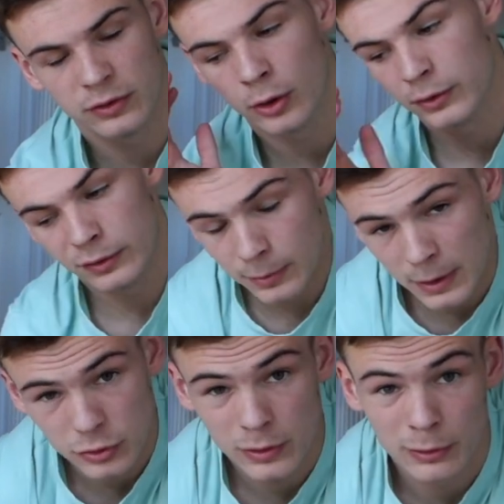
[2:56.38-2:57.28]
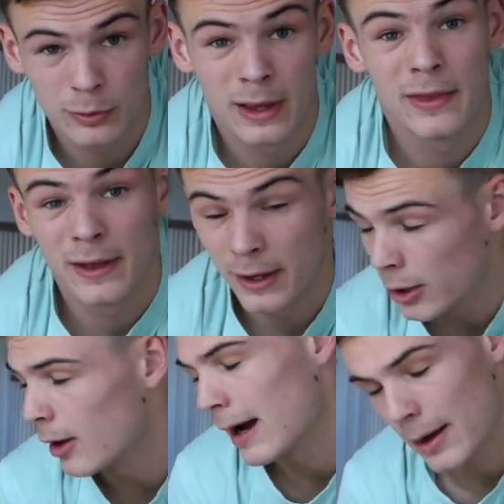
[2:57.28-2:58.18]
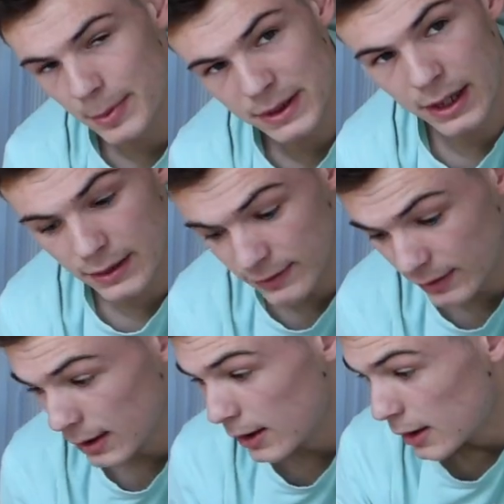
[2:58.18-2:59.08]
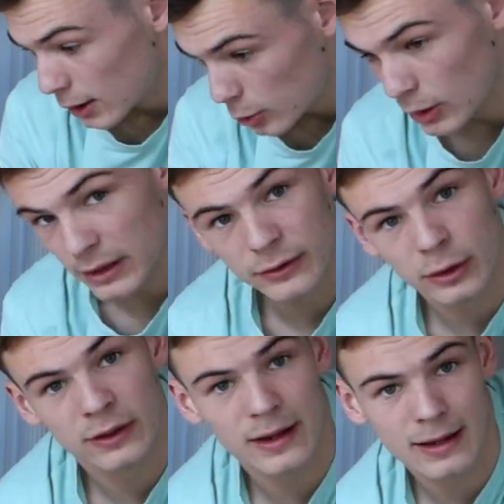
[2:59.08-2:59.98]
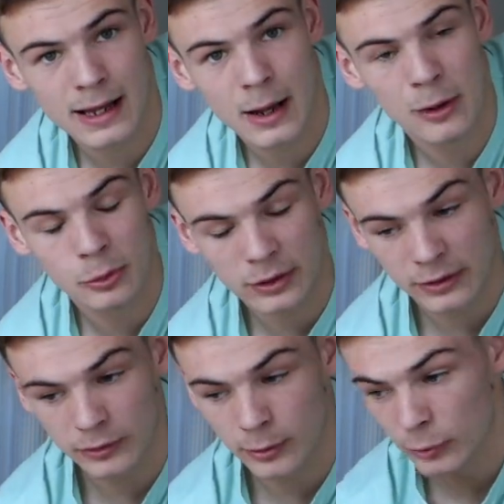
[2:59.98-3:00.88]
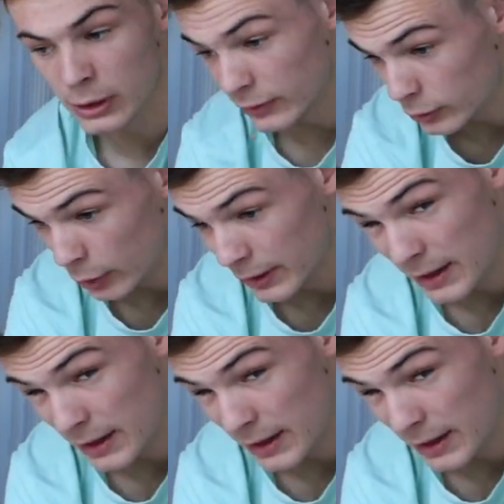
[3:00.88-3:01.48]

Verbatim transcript: sizes, make sure they're all there. They are. Happy days. Quality's good, exactly how I wanted it, so I'm really excited